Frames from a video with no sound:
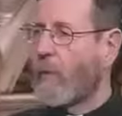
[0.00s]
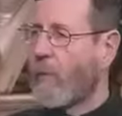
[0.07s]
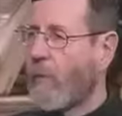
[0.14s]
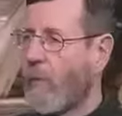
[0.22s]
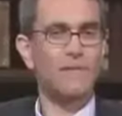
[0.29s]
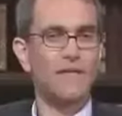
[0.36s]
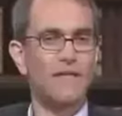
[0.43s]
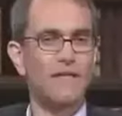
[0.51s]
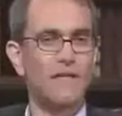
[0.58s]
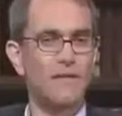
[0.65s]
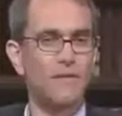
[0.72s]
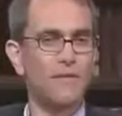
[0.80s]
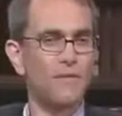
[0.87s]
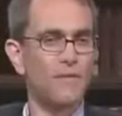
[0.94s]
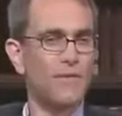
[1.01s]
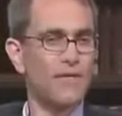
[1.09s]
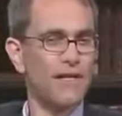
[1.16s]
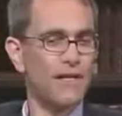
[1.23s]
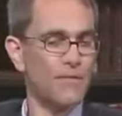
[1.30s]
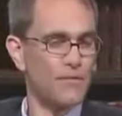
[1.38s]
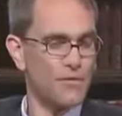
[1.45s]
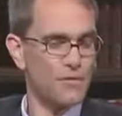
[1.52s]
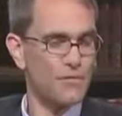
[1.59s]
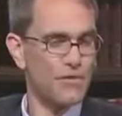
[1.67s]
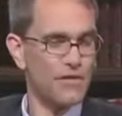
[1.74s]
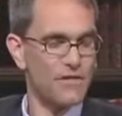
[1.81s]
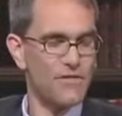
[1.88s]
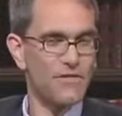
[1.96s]
Well, you know, when I was a
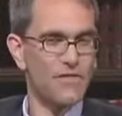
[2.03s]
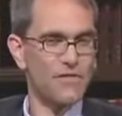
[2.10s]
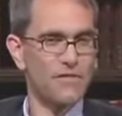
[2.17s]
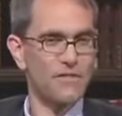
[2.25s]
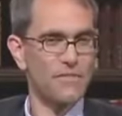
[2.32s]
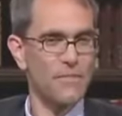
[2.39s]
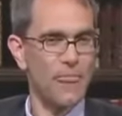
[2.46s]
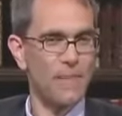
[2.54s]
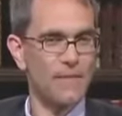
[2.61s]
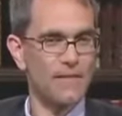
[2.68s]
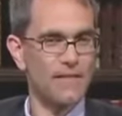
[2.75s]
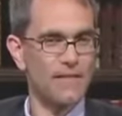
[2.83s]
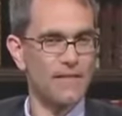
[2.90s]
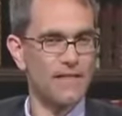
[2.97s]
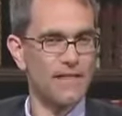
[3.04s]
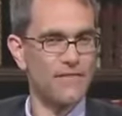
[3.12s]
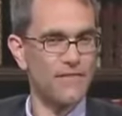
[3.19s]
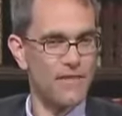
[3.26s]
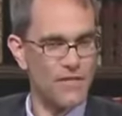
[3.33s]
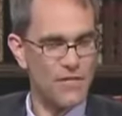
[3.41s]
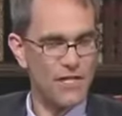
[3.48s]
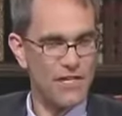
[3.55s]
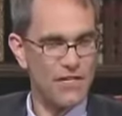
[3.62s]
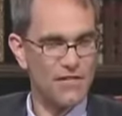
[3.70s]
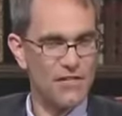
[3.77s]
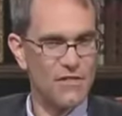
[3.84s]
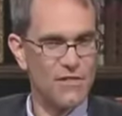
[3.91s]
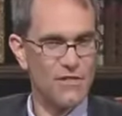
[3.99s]
Protestant
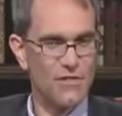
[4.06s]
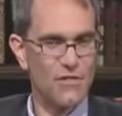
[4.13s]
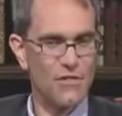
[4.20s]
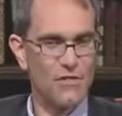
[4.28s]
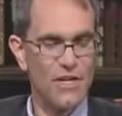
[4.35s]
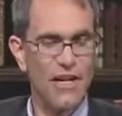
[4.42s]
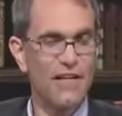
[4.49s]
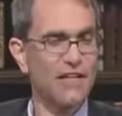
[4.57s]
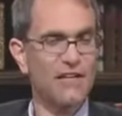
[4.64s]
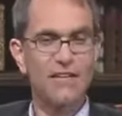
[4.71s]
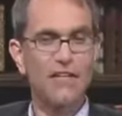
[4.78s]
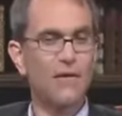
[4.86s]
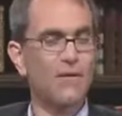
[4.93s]
investigating these issues, I didn't